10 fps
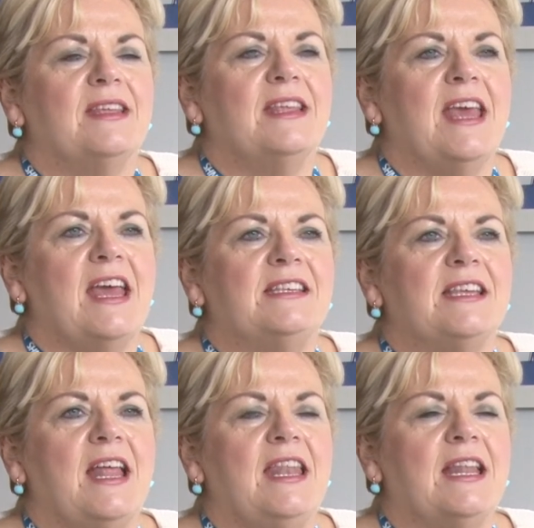
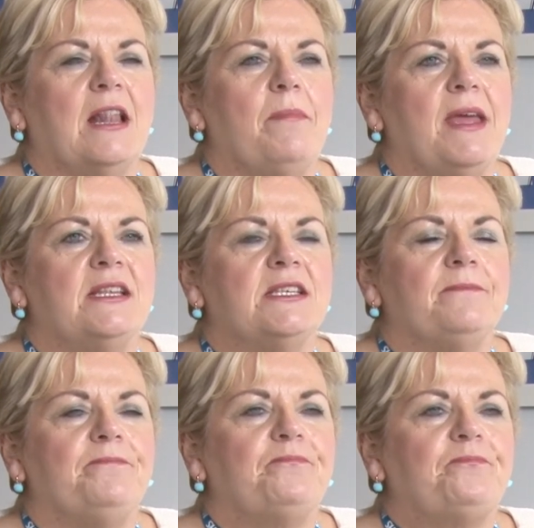get a little bit
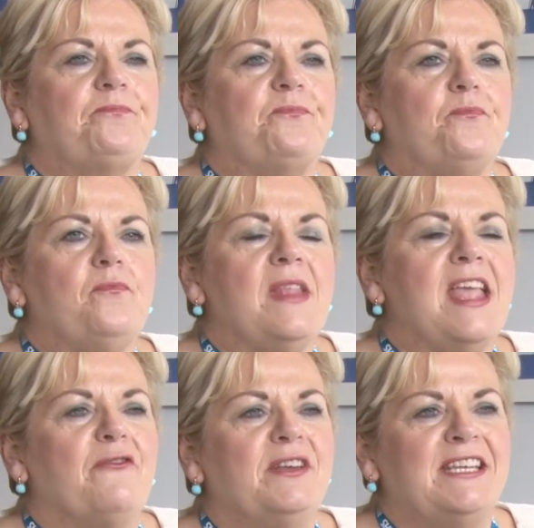
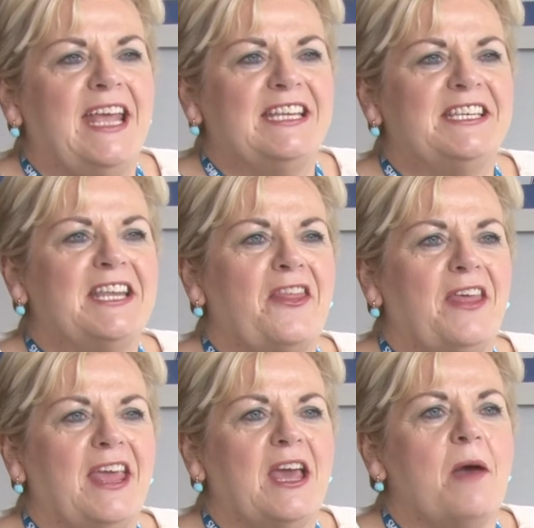irritated, I
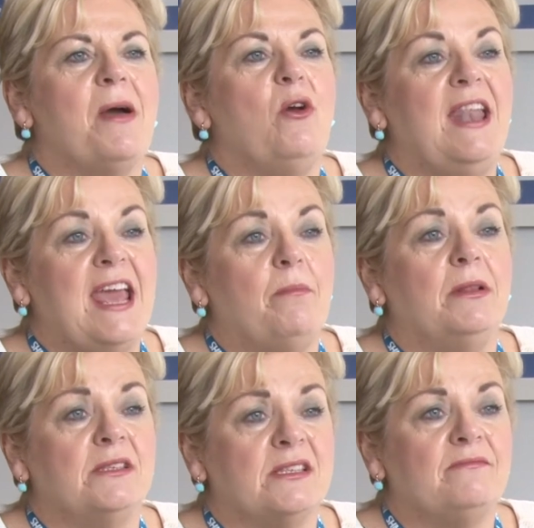think, about
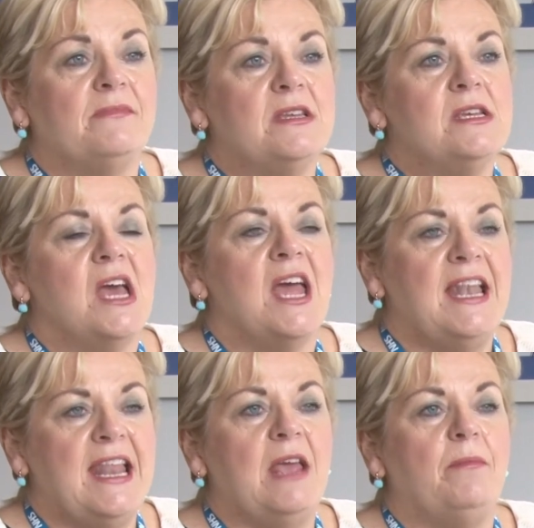labels and
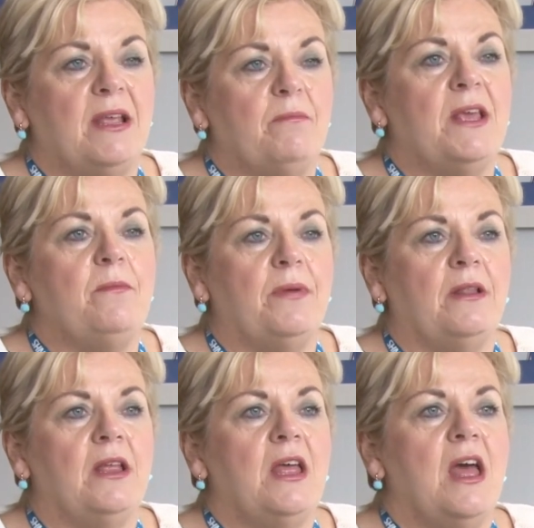labelling
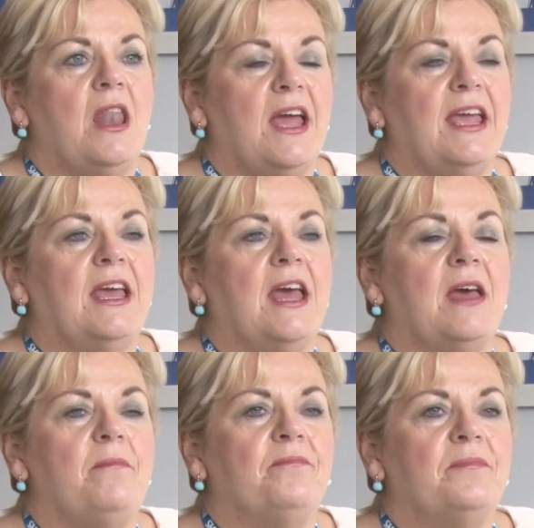people, like
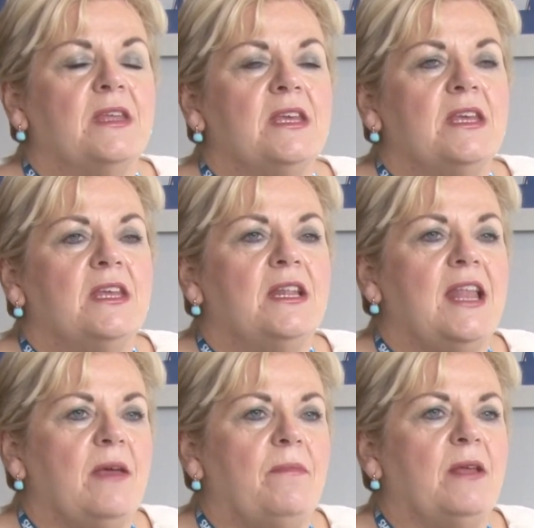
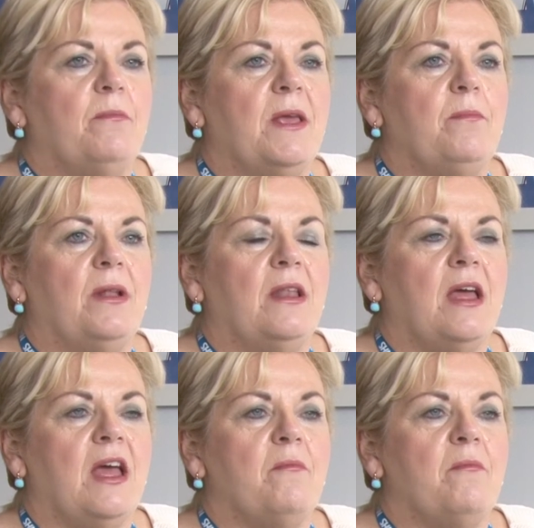labelling people